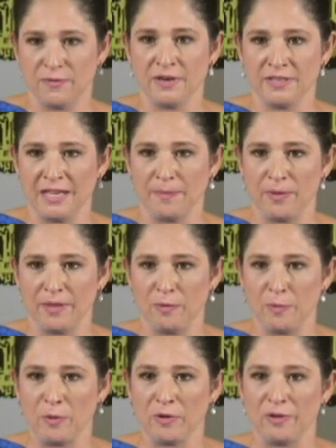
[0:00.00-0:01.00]
for example, that
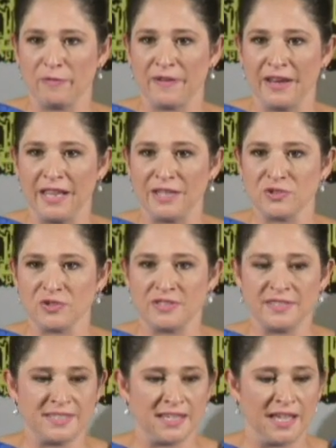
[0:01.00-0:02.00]
report their
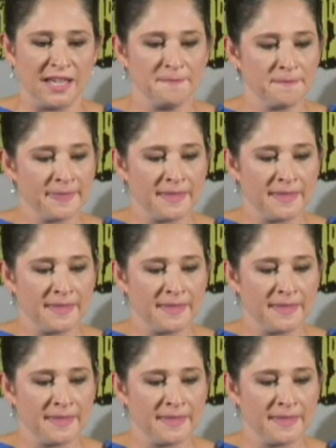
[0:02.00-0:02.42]
financials and say,